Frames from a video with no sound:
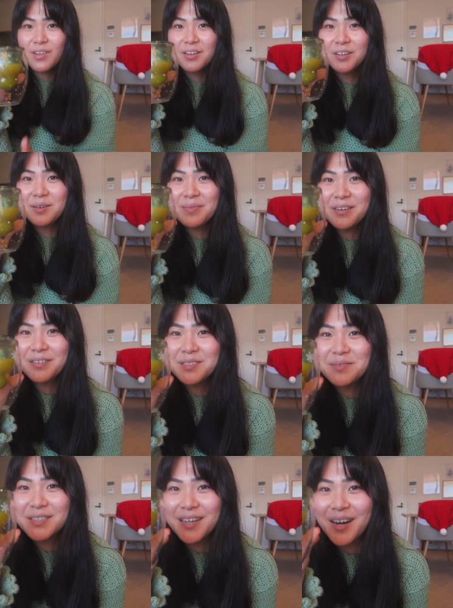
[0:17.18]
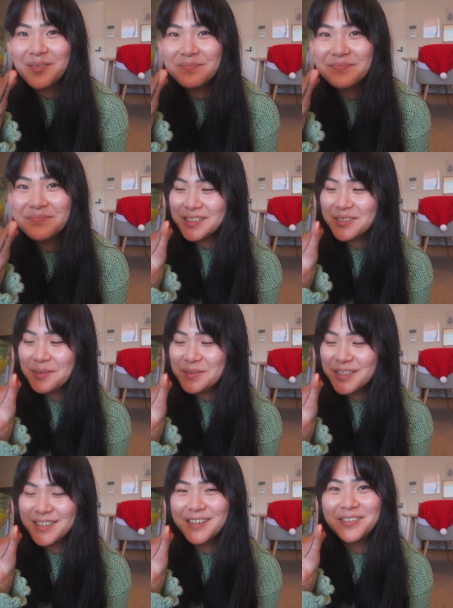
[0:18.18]
Look at my Christmas cup. It's a little
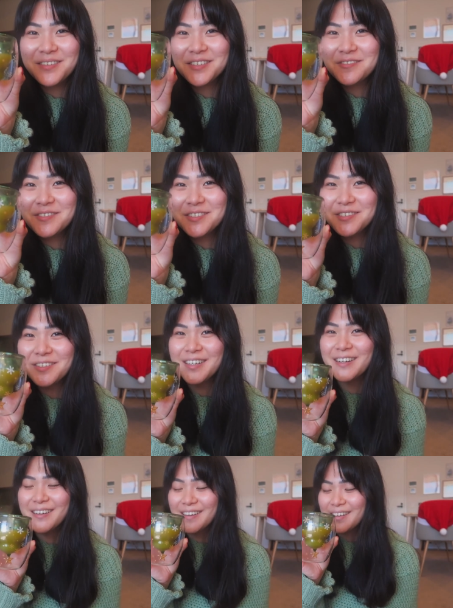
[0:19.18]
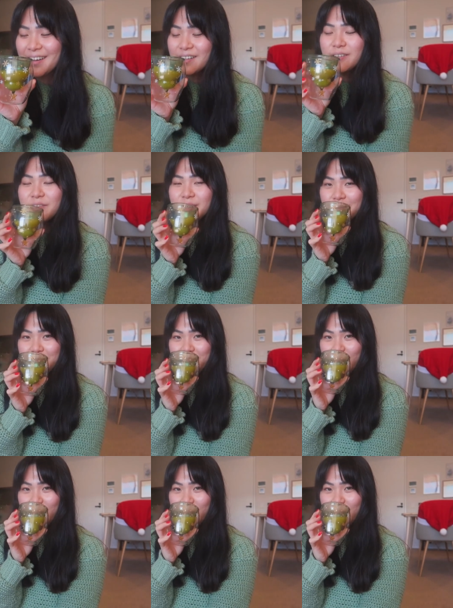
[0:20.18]
upside down Christmas tree. I love it.